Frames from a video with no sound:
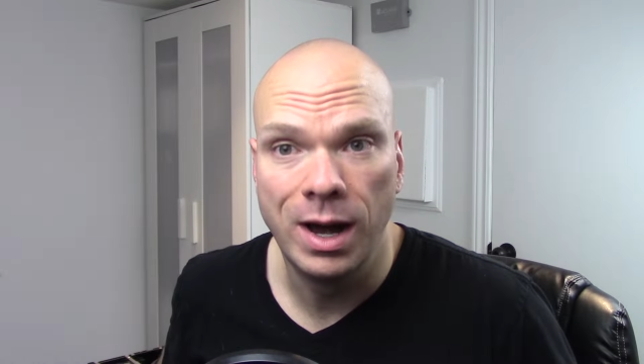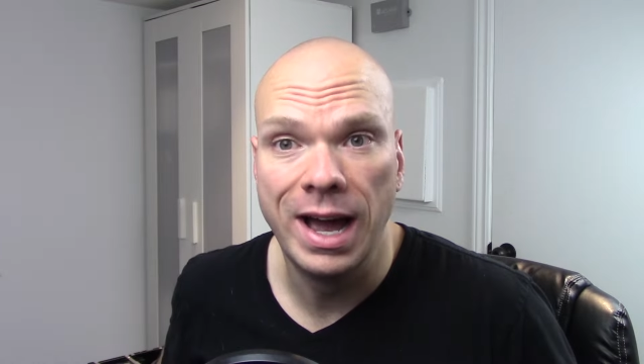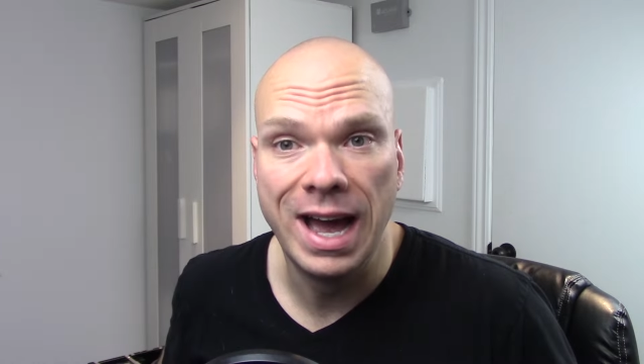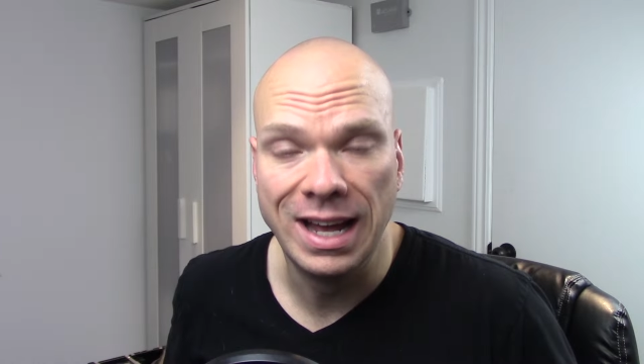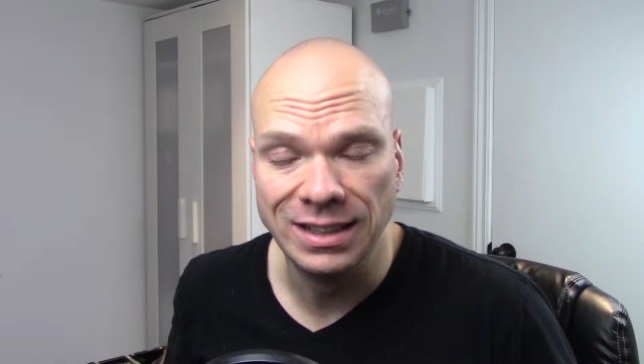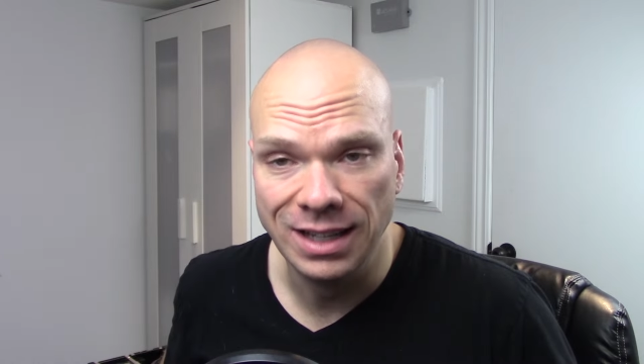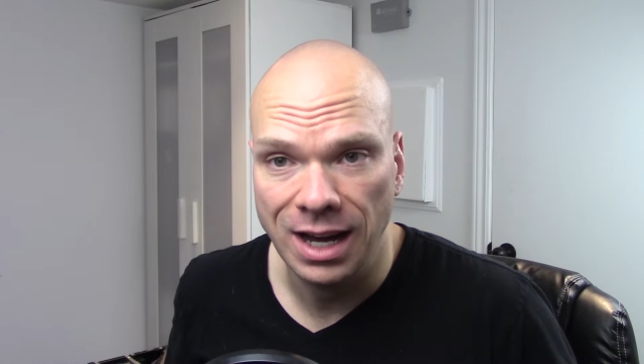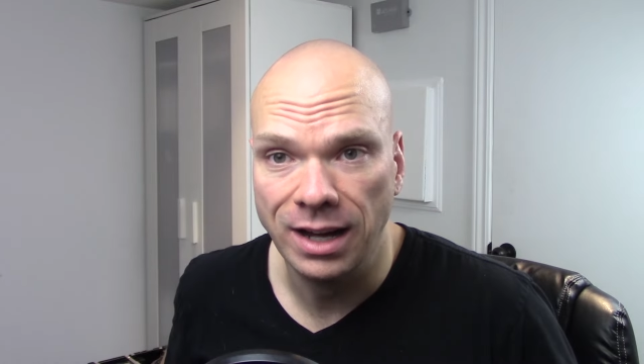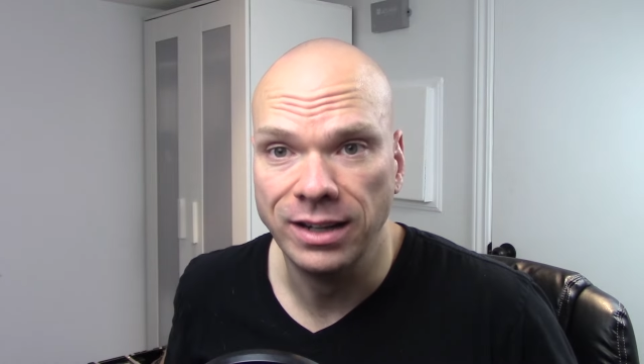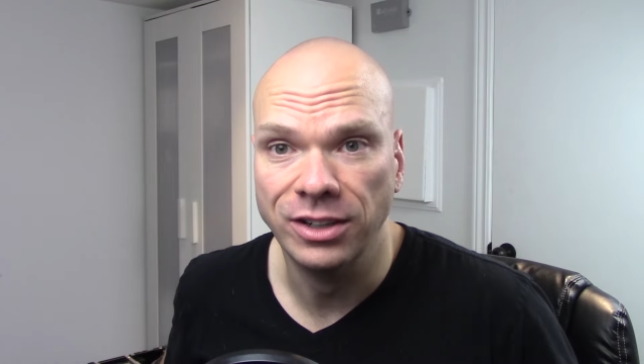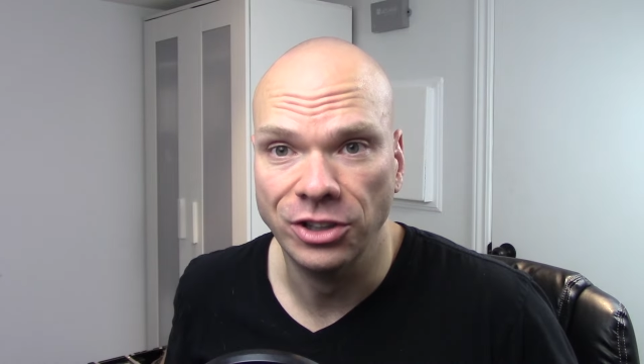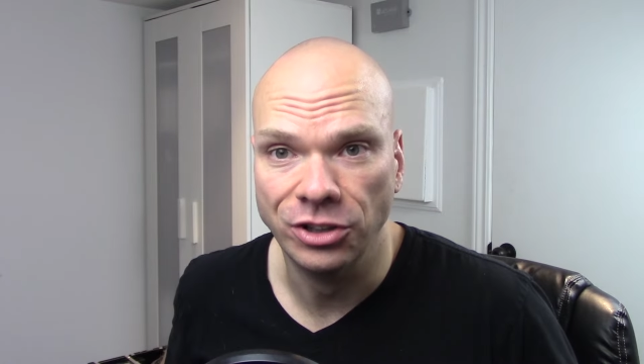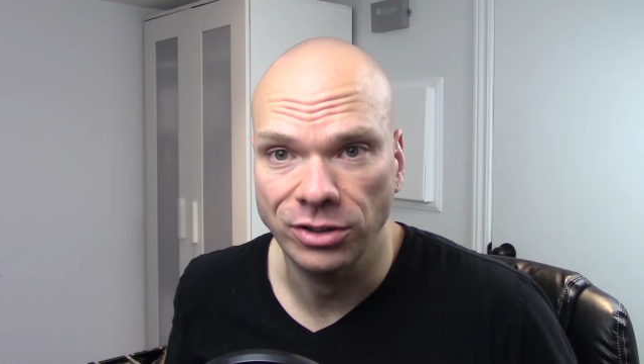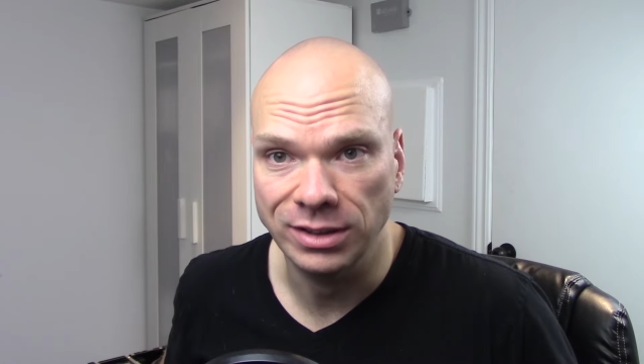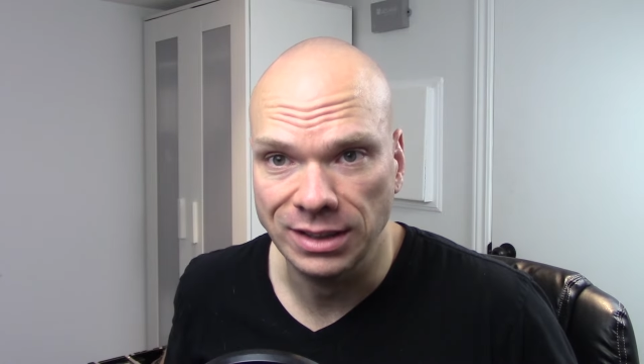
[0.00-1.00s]
I had gotten
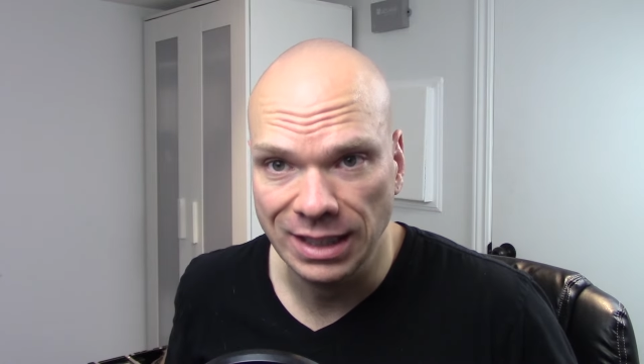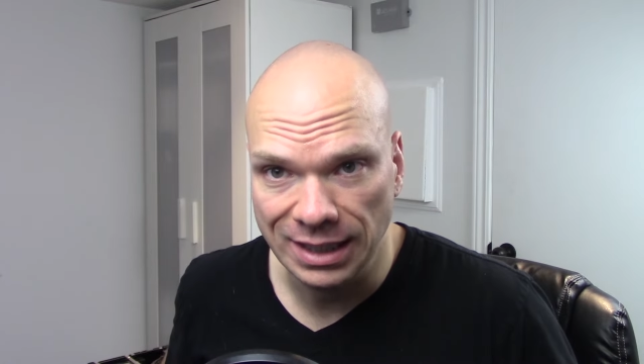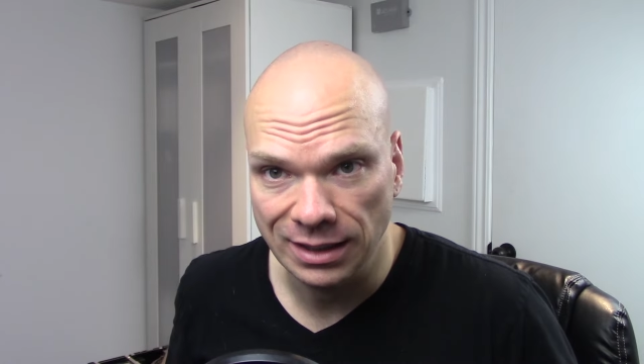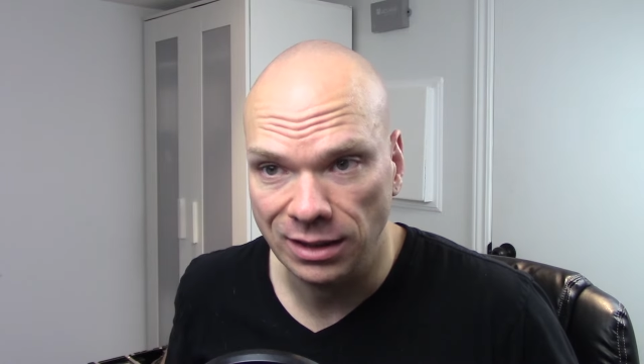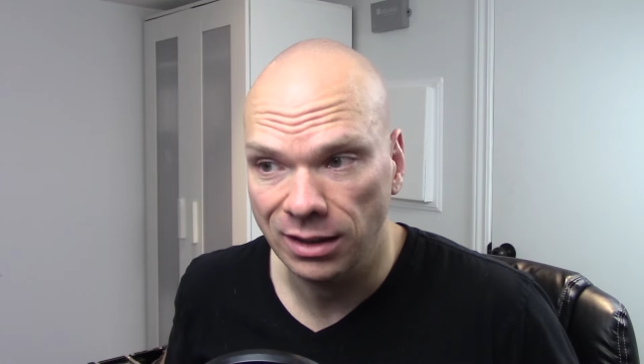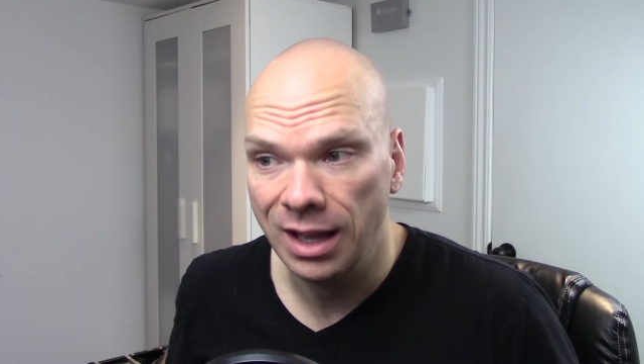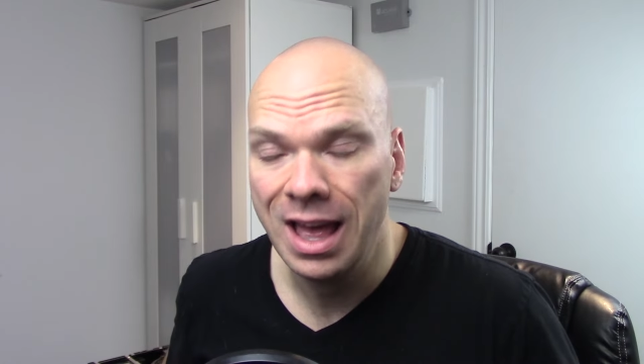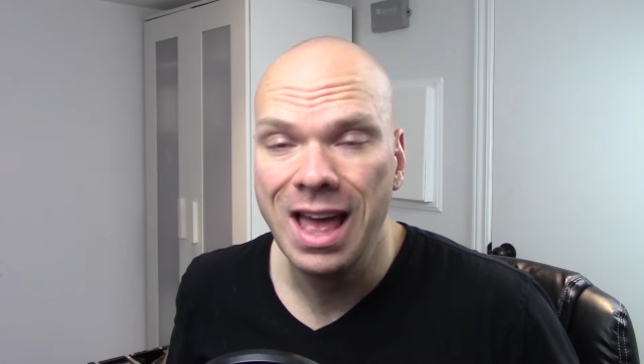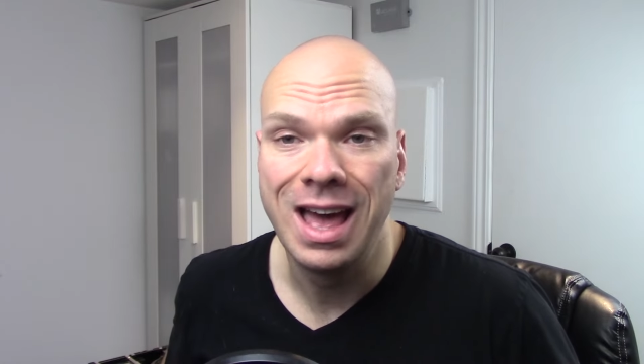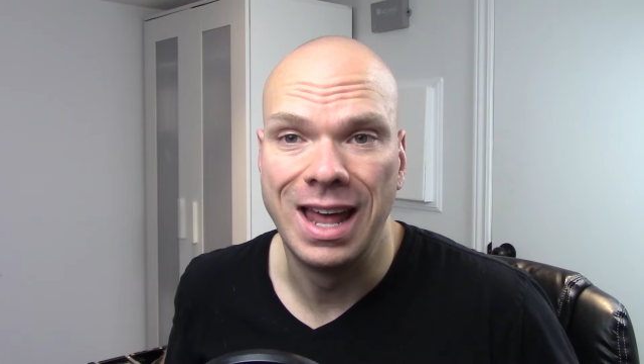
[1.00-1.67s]
a good deal,